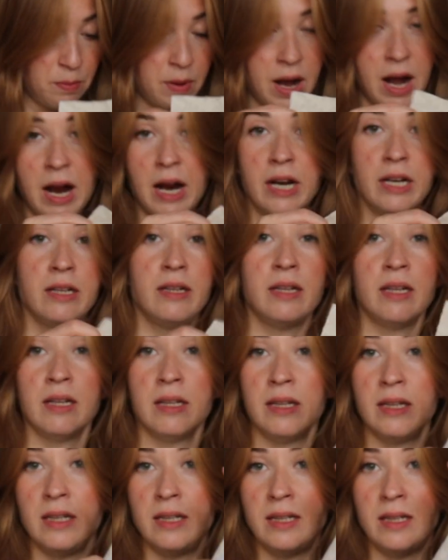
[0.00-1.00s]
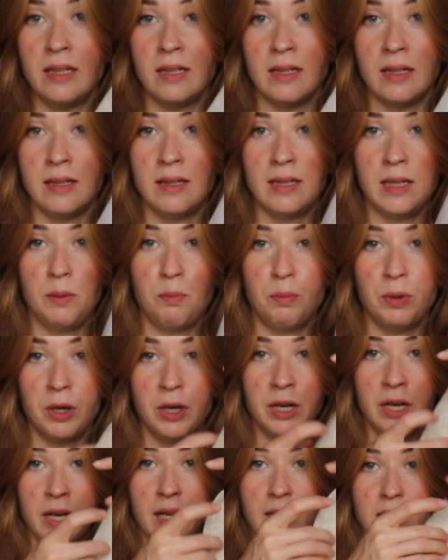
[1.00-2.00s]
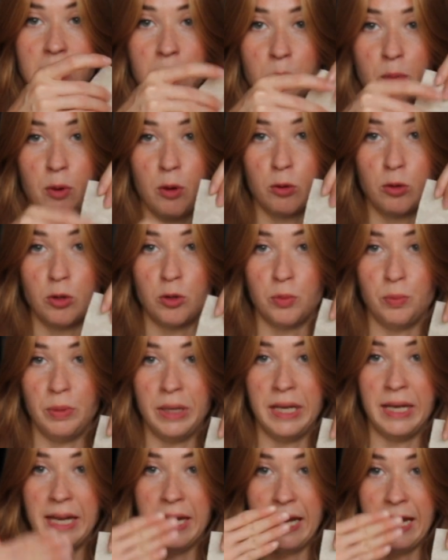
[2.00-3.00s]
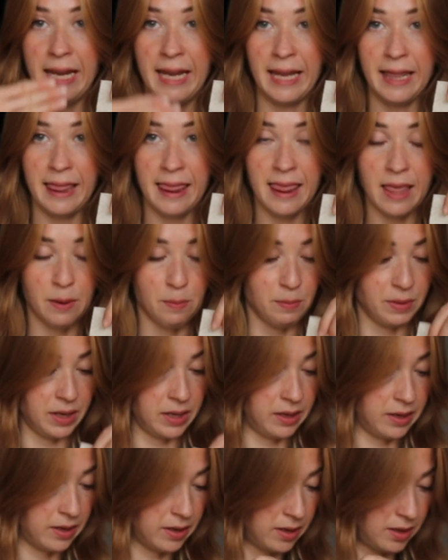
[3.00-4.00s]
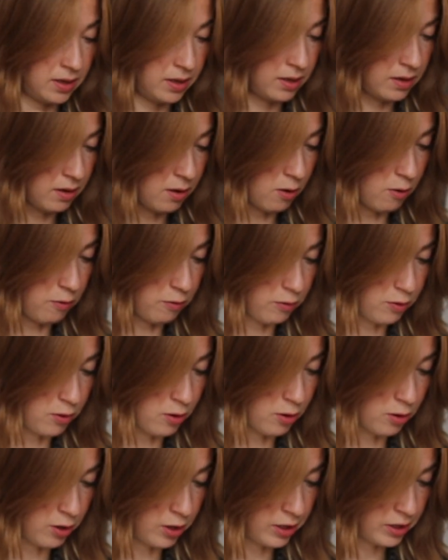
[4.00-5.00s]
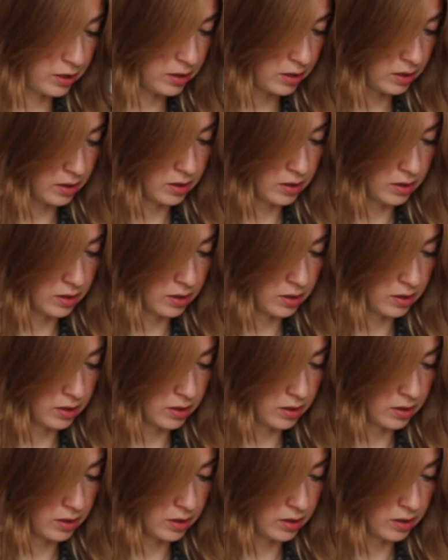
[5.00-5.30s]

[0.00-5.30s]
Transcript: part, this is the zipper. It's supposed to be in the middle, of course.